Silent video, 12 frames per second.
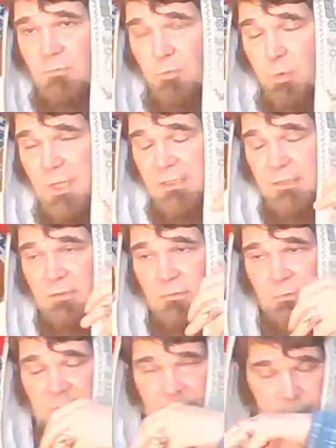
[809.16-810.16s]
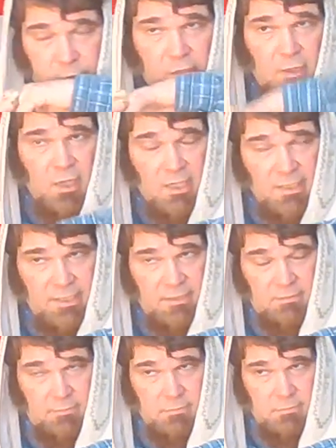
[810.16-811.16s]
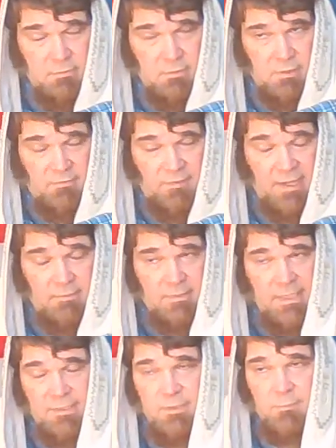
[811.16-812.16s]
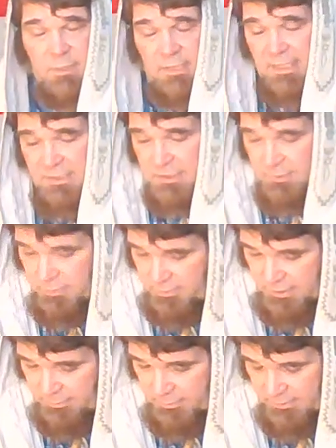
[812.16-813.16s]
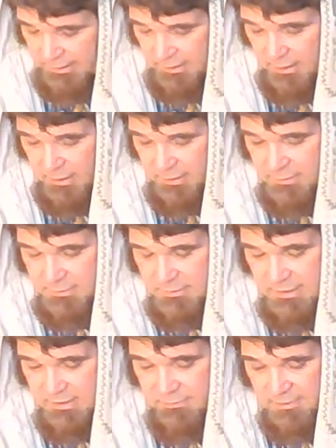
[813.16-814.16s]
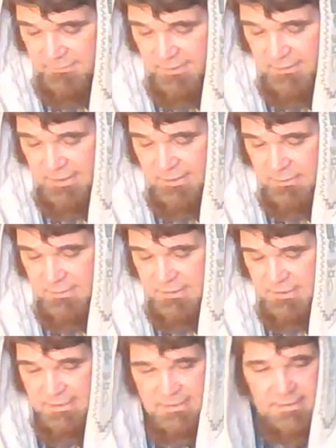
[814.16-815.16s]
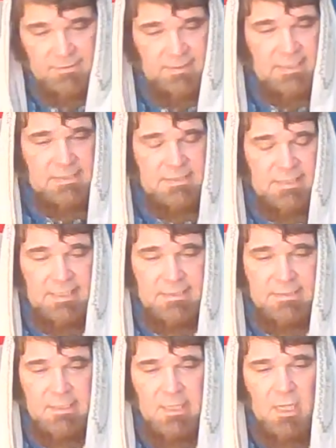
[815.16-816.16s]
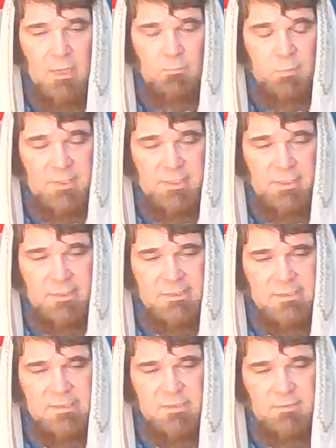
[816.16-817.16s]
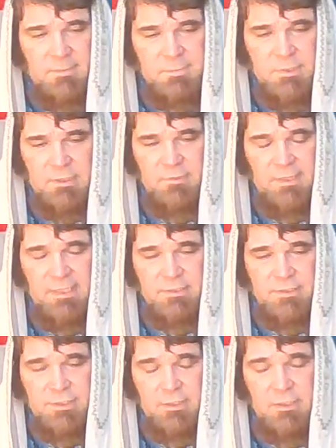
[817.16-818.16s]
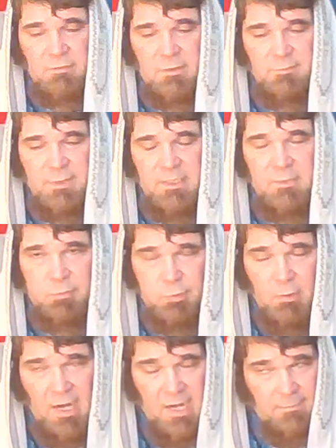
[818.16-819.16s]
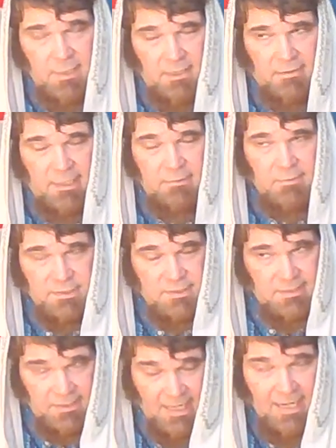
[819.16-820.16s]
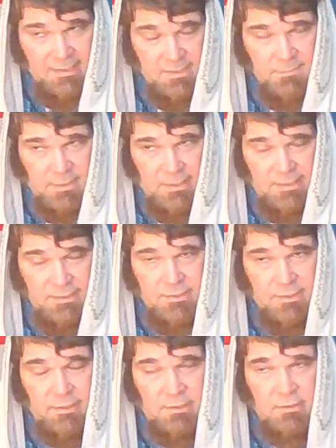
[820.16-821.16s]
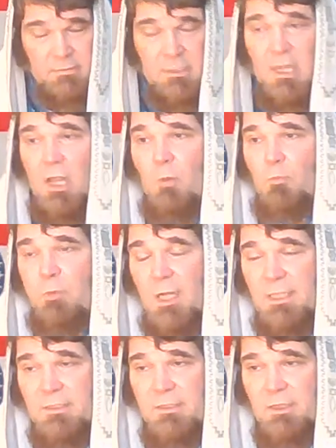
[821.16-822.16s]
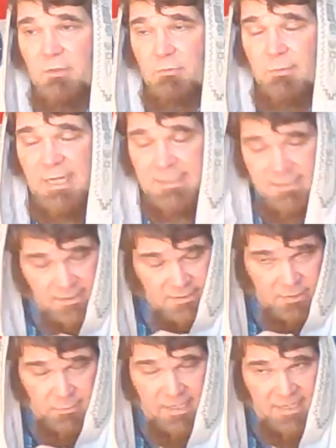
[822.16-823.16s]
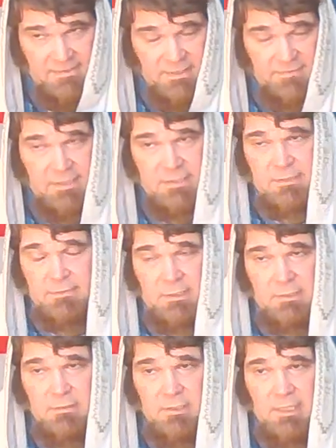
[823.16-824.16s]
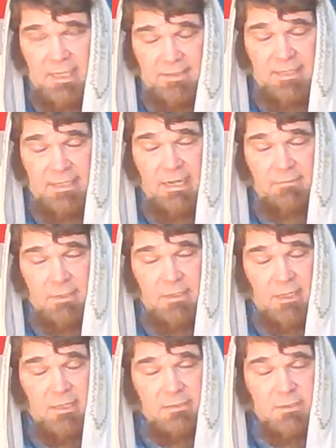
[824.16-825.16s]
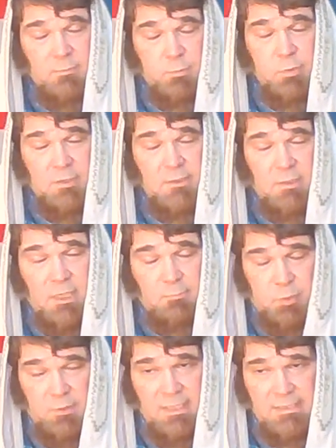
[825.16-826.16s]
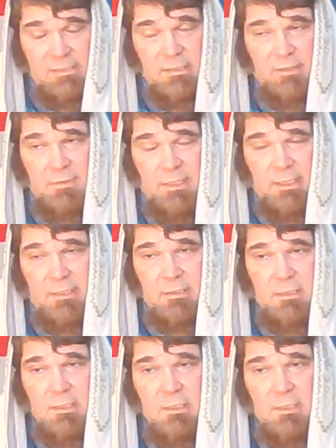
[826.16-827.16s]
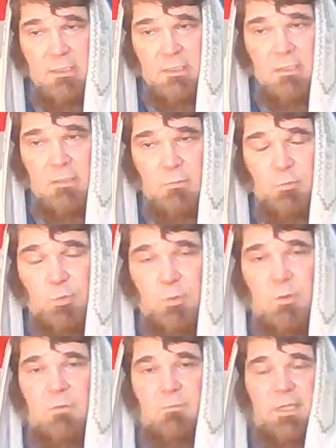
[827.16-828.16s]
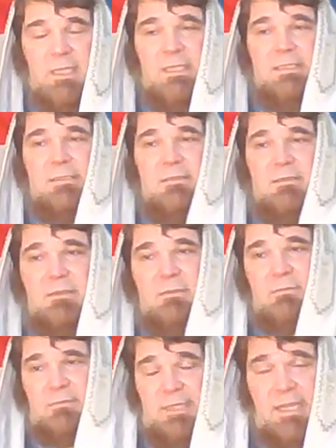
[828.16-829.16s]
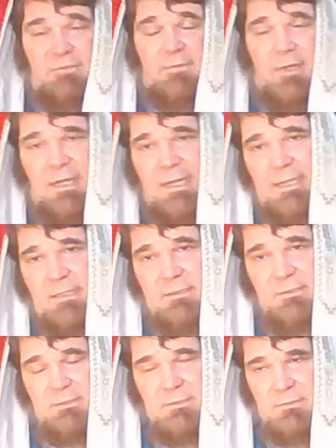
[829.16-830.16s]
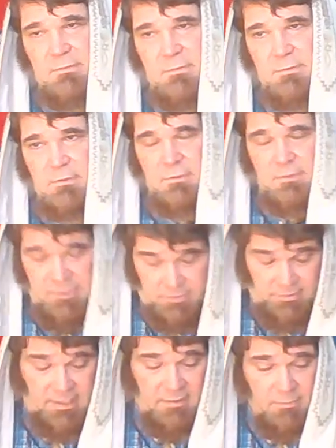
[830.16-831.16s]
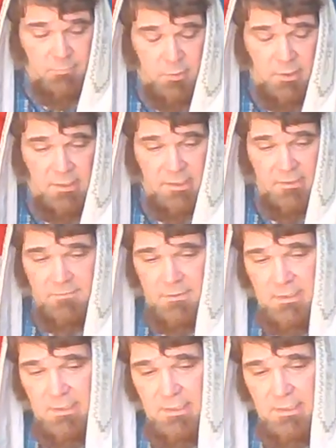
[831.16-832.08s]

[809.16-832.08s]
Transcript: what was put on you of that region, but actually who you really are. He's revealing those things in the last days. But there's a scripture that Judah would be the primary, which it has been, as you know, but the rest of the tribes of Israel, and then I would also put a plus on there because Levi, the tribe I'm part of,